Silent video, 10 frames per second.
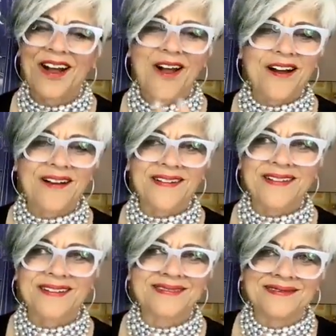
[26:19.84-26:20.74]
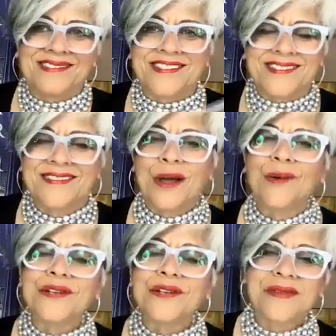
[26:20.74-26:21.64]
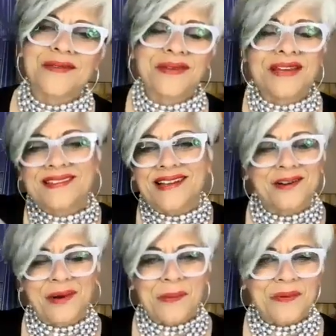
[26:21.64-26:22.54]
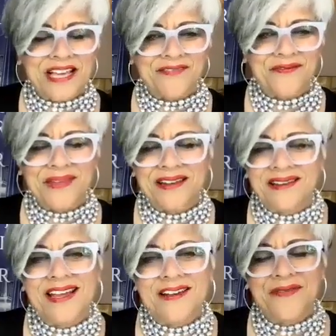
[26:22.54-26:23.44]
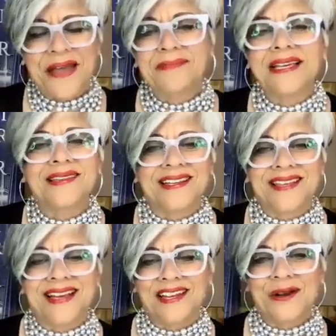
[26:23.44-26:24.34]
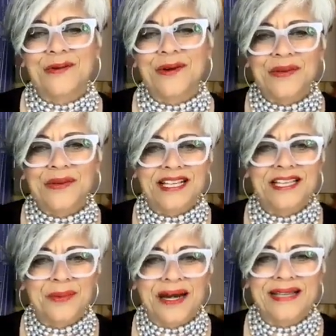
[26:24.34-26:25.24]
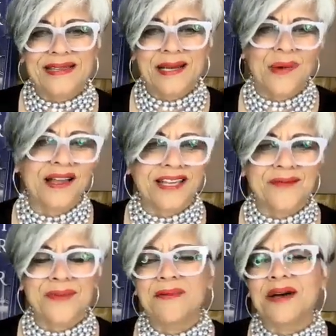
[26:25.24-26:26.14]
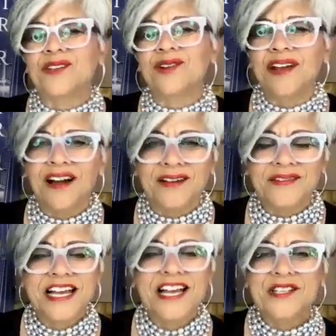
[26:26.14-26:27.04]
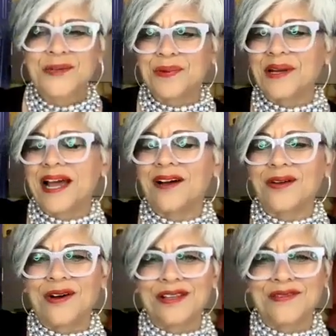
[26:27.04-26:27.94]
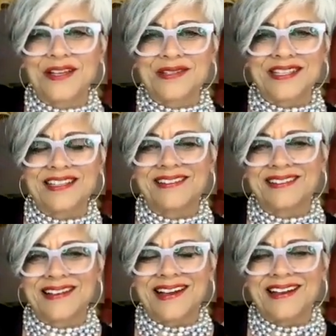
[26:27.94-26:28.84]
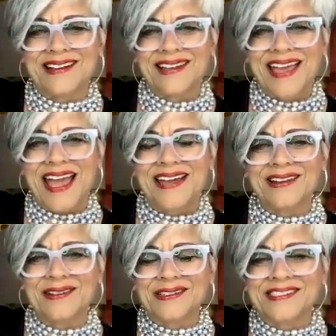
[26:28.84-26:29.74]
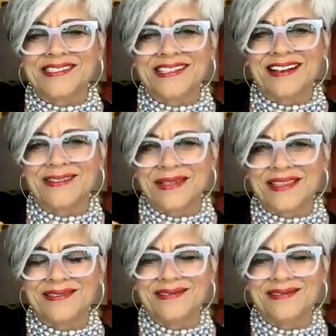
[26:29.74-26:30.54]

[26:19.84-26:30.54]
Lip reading: are just known to me because I grew up in a family like that, where we celebrated Diwali. My mother loved to put out all of those little candles with,